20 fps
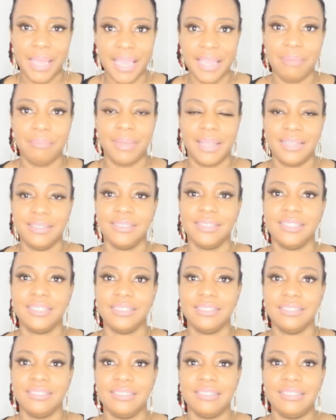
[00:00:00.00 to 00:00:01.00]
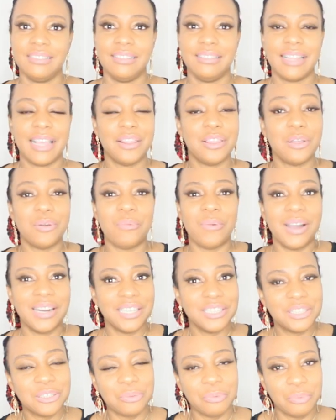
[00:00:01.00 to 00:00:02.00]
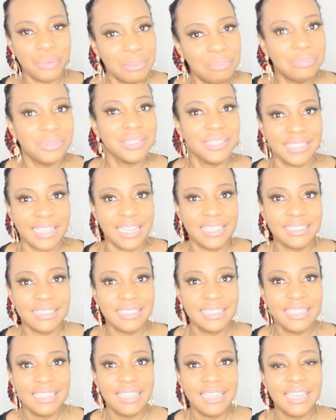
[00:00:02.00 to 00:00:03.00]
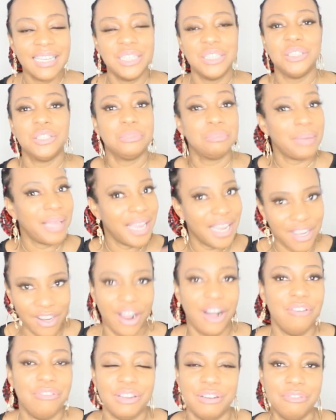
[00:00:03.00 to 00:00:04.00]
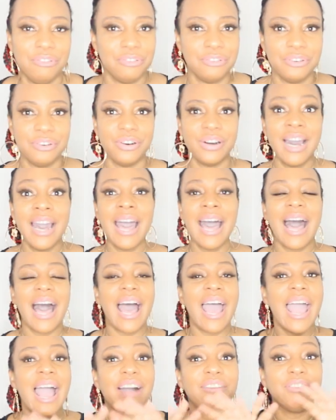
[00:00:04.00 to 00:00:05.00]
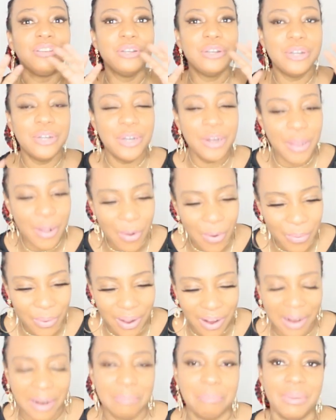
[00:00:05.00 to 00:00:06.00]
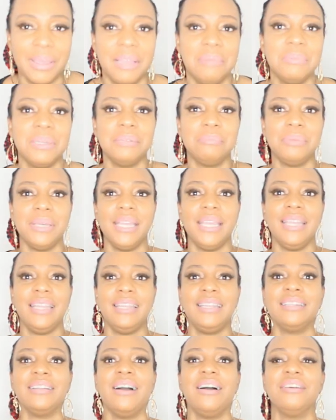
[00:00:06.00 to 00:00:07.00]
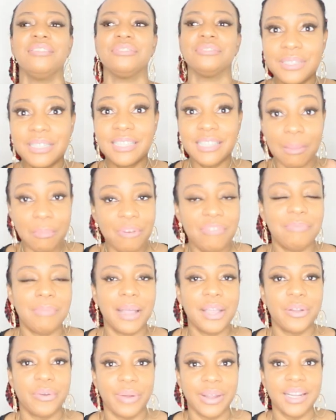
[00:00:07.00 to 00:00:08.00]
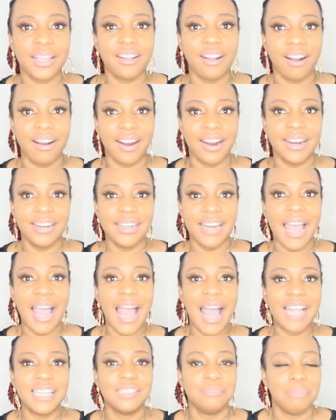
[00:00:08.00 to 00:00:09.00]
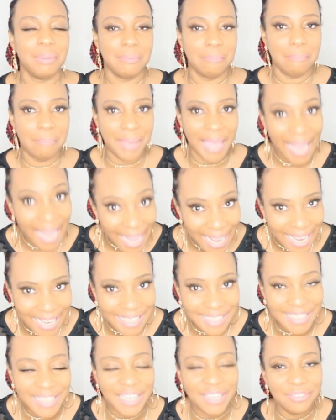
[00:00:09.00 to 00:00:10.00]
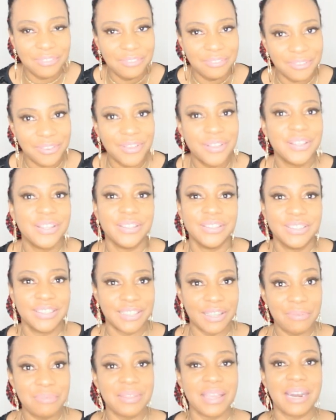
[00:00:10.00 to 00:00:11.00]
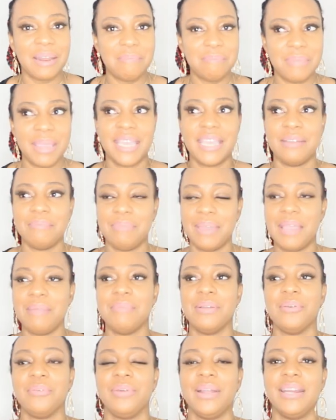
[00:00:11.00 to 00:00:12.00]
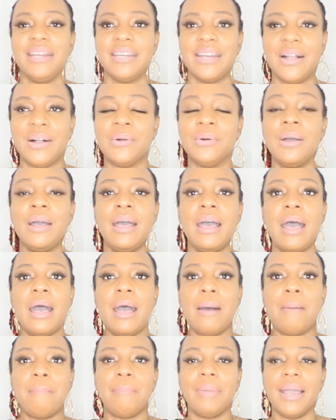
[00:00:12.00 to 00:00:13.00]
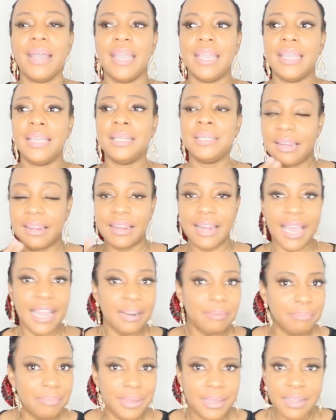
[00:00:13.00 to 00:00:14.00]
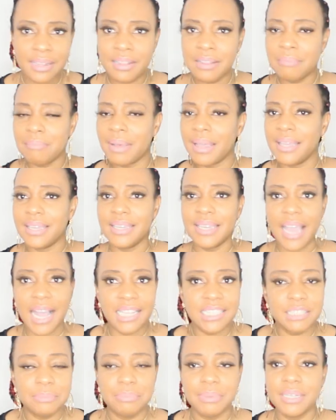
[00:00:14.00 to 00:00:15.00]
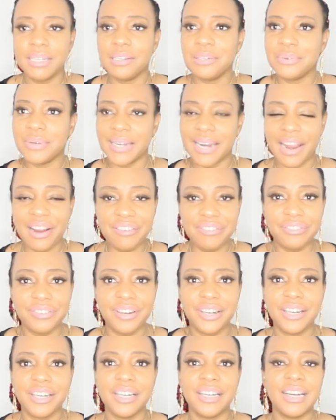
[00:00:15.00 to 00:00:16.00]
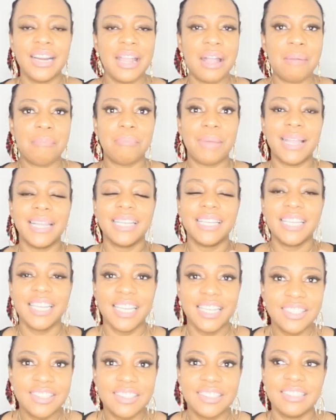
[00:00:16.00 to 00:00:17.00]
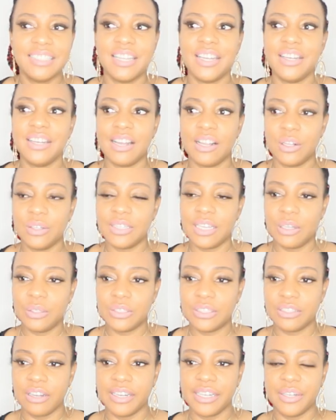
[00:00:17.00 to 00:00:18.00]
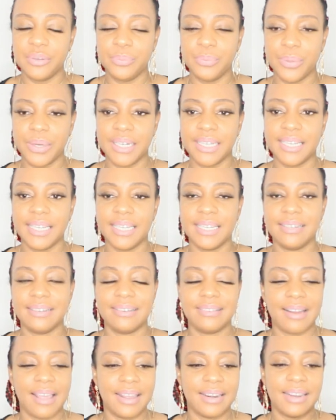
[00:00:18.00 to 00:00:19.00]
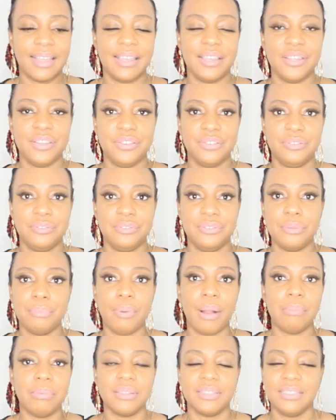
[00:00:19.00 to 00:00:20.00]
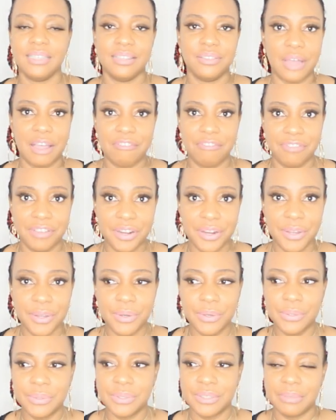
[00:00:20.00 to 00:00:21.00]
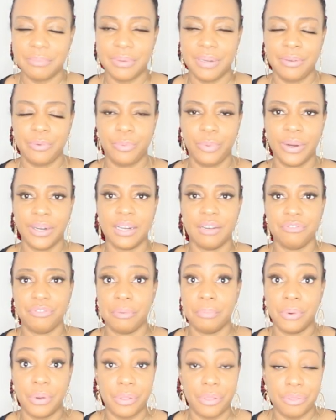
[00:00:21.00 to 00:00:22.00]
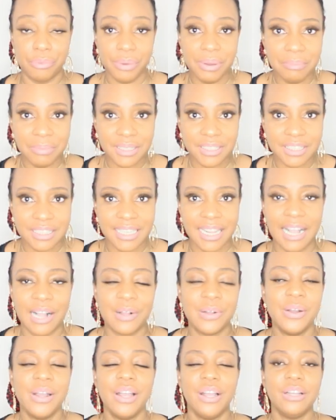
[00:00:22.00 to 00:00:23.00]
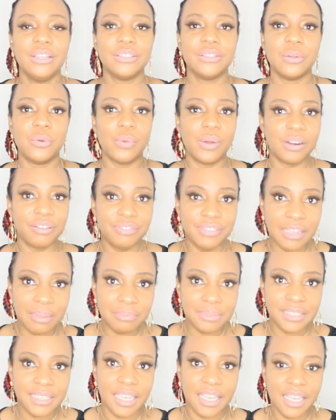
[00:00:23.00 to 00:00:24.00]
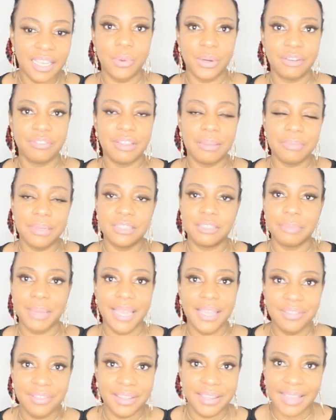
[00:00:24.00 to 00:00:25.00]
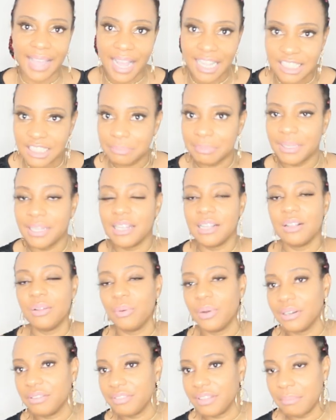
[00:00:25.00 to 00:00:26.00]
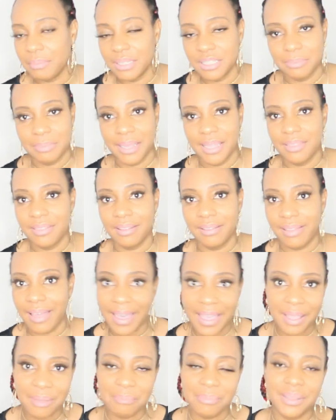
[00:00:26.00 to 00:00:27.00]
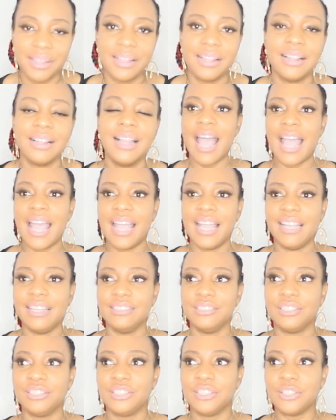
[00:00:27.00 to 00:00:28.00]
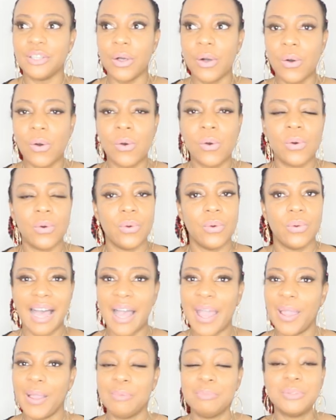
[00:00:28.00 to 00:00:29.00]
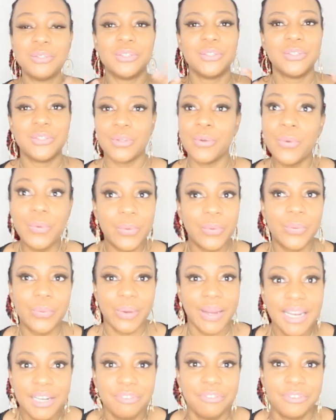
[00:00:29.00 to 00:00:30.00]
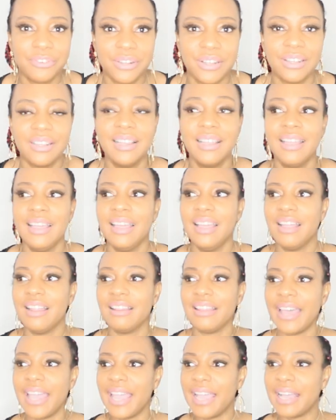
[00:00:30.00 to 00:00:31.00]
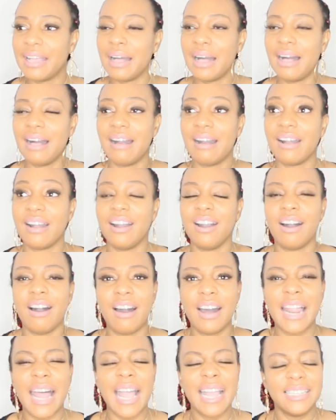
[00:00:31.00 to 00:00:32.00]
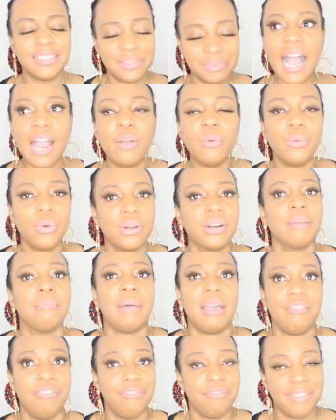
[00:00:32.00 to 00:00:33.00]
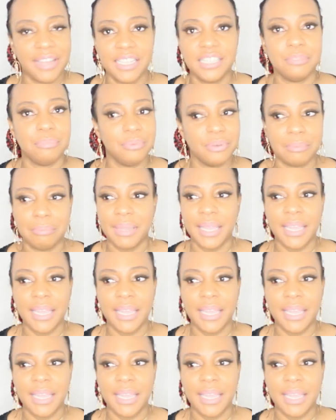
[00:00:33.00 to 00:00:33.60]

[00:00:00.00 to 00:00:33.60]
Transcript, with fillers: payment that they wanted to repossess is paid off in full. I have no car payment paying off. Some of my credit card has been paid in full. There's some that I'm making payment right now my light bill, my gas bill, whatever. My kids, they now, now started working and I, you probably see that videos. They've been working for about three months now. So one of them take, one of them is paying the gas bill, one of them is paying the light bill. And so I am so grateful. Like God, I, I wrote on my Facebook